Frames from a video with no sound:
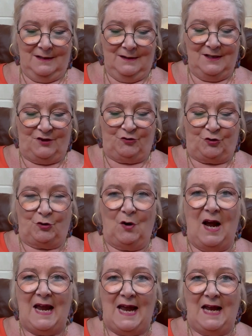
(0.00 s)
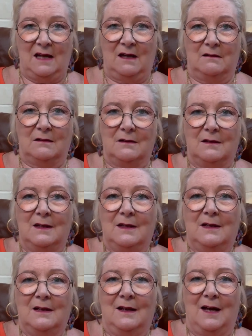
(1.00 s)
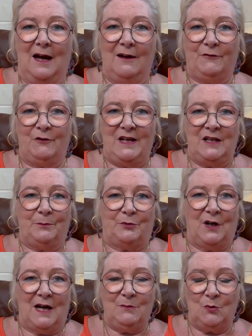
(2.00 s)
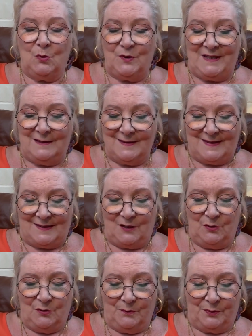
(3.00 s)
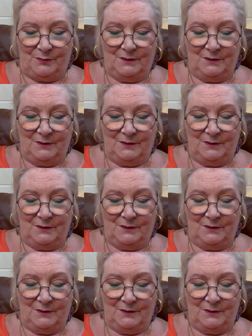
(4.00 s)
this triangle covering the primordial soup,